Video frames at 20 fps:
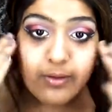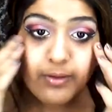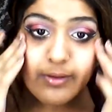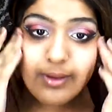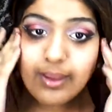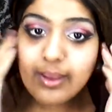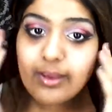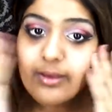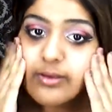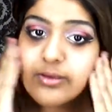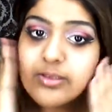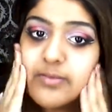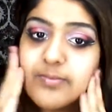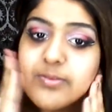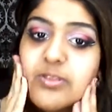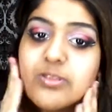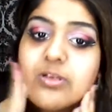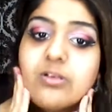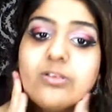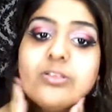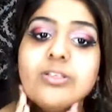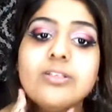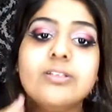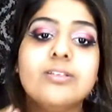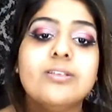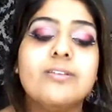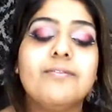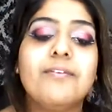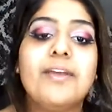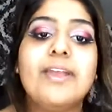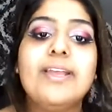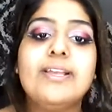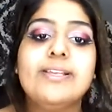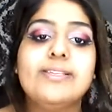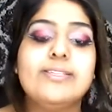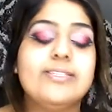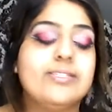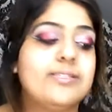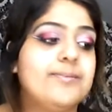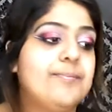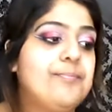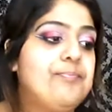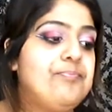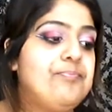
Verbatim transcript: Okay, just massage it into the face.